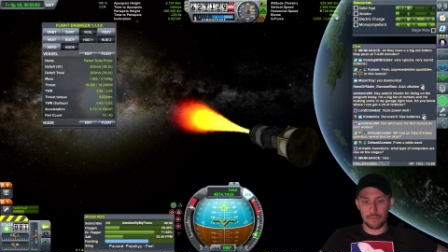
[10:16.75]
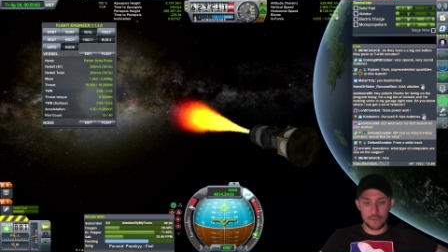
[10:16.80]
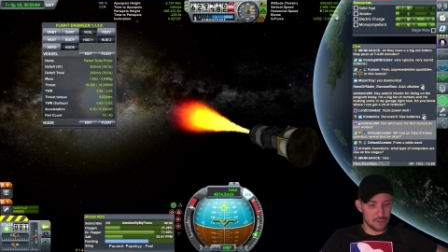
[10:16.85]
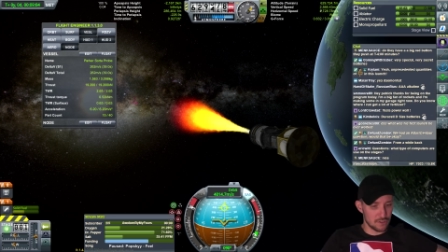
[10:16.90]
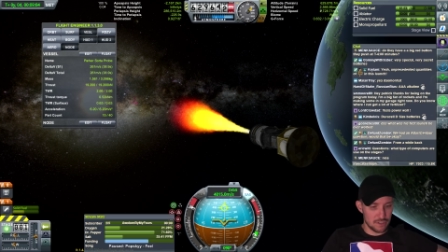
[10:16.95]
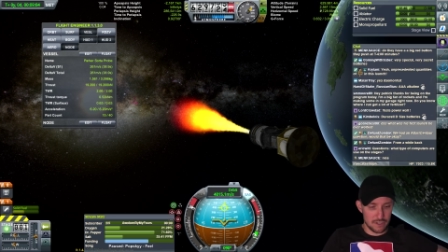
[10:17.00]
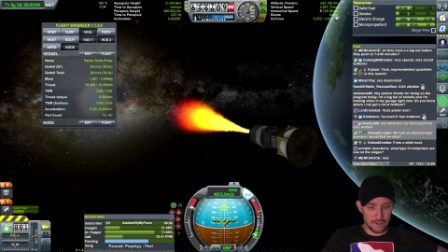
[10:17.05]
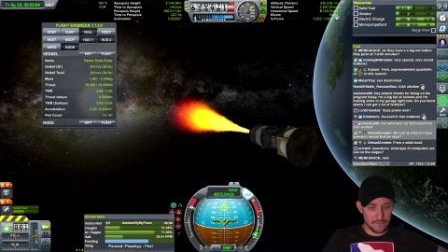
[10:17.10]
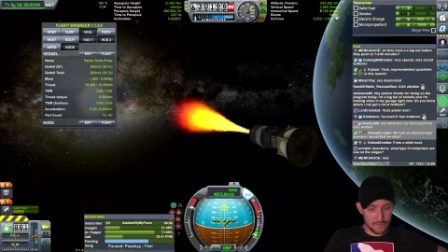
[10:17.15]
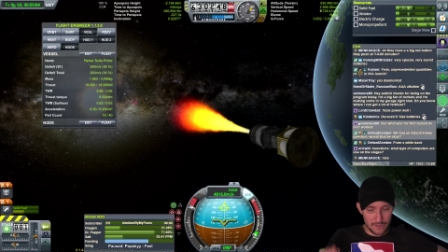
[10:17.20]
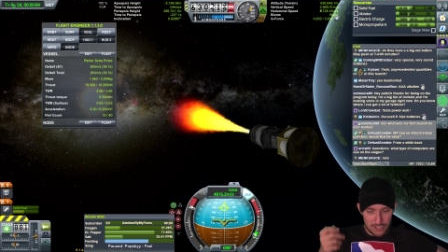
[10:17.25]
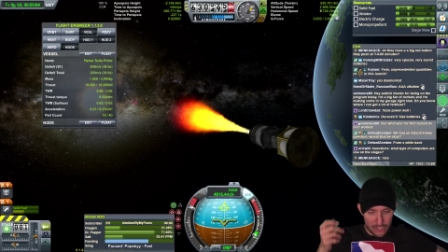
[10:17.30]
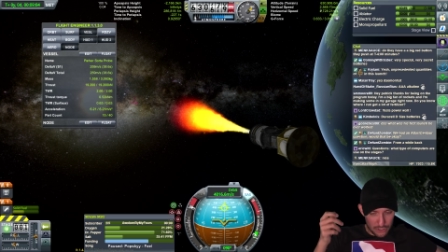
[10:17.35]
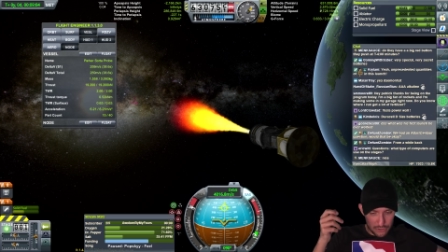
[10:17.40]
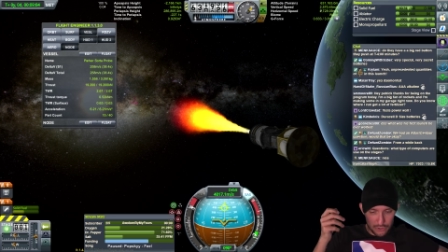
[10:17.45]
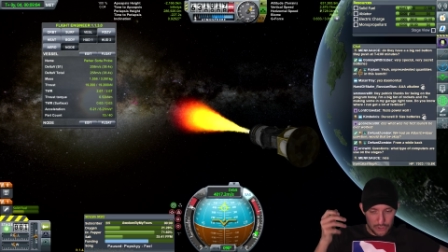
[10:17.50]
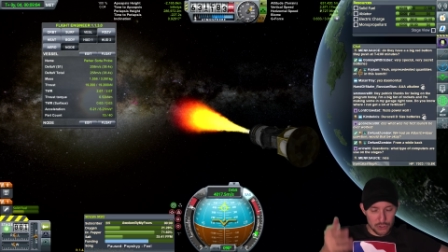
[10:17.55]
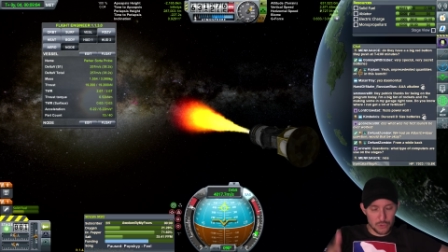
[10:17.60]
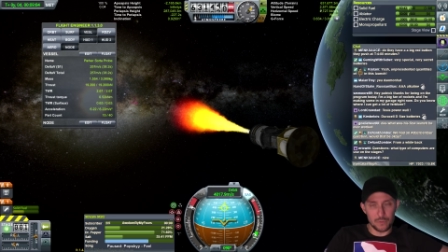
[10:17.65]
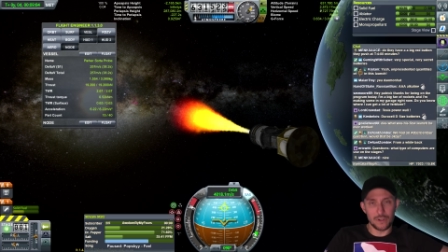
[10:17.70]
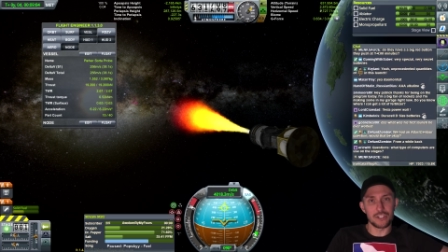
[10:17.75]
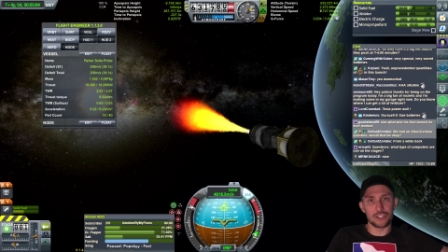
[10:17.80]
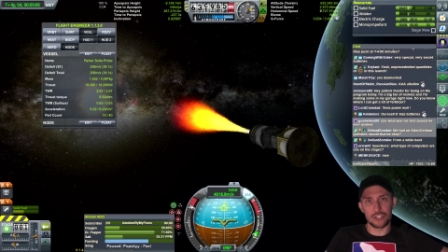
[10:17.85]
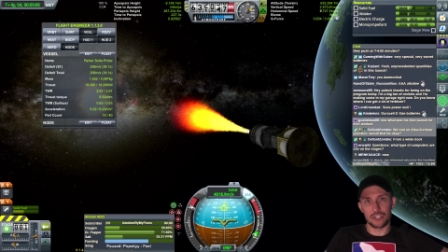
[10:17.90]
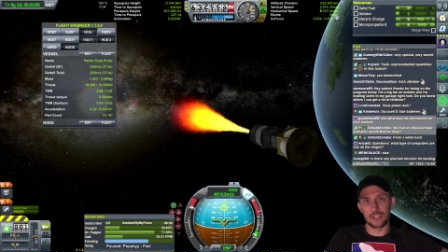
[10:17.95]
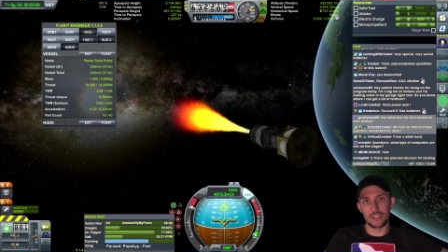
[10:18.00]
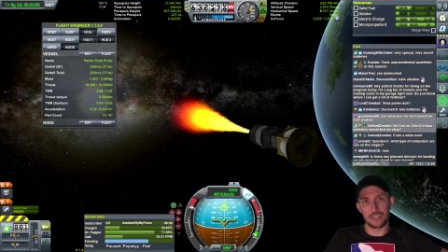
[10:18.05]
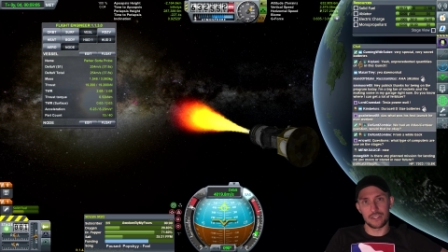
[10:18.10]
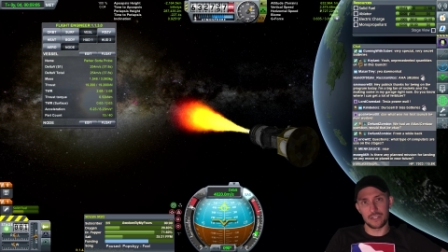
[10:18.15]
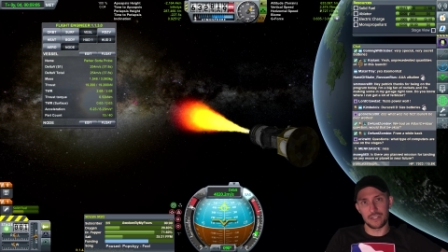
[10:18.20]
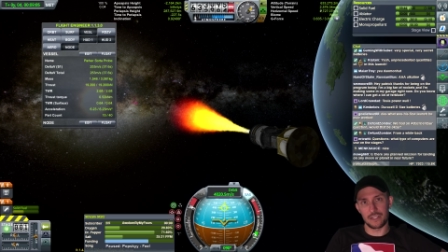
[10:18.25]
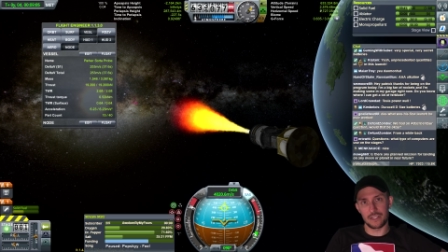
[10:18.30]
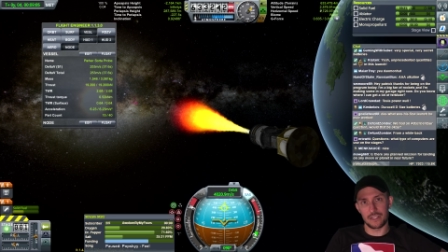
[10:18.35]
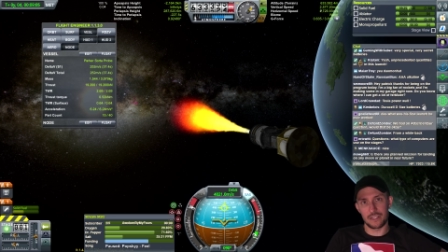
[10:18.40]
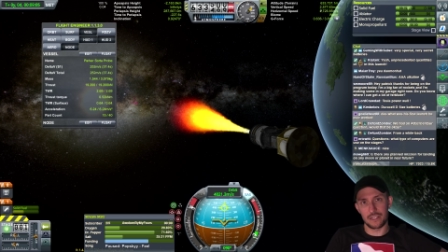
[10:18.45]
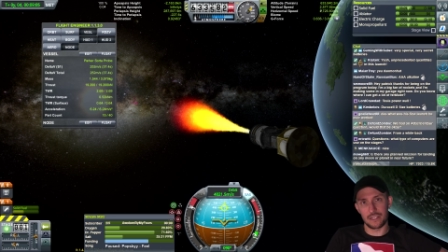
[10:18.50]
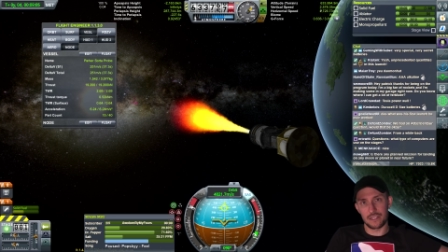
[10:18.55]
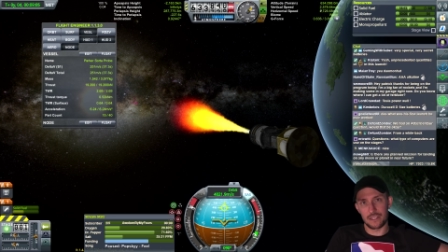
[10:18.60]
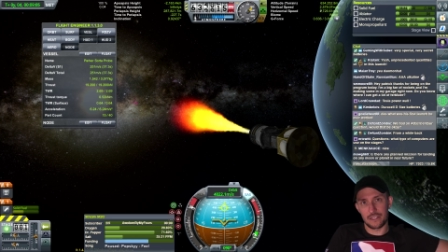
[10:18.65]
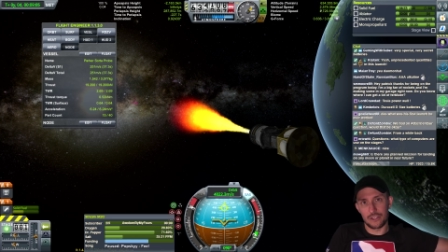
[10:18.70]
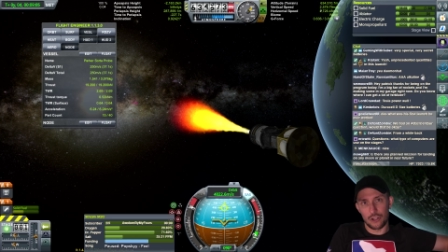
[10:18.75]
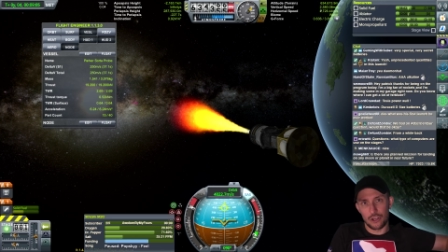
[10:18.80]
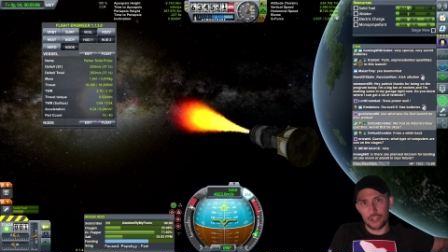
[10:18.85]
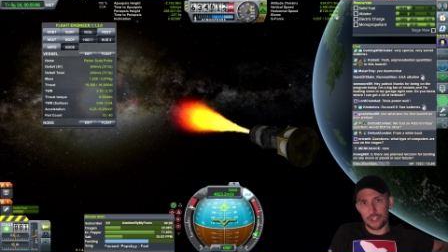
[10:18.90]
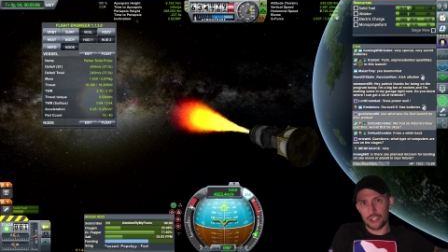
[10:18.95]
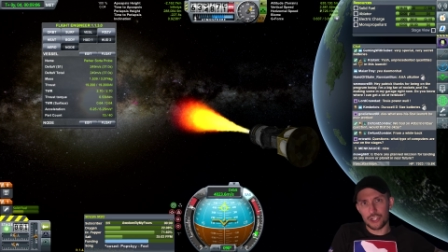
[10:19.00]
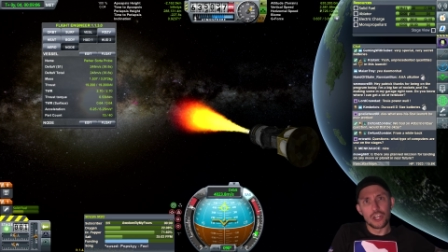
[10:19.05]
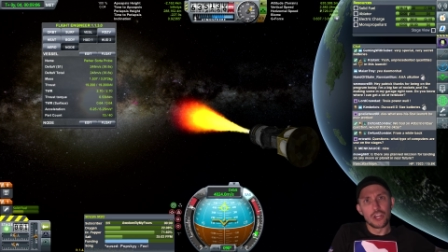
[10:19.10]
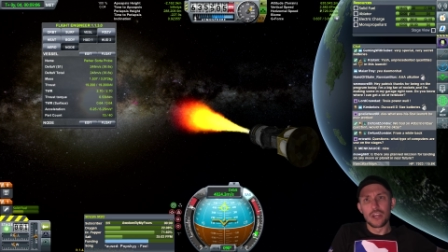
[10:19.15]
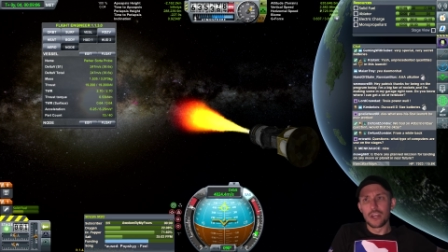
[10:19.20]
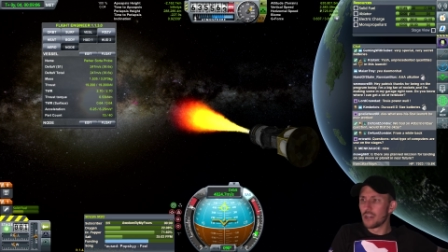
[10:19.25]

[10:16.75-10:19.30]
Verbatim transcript: There's a physical switch that the launch,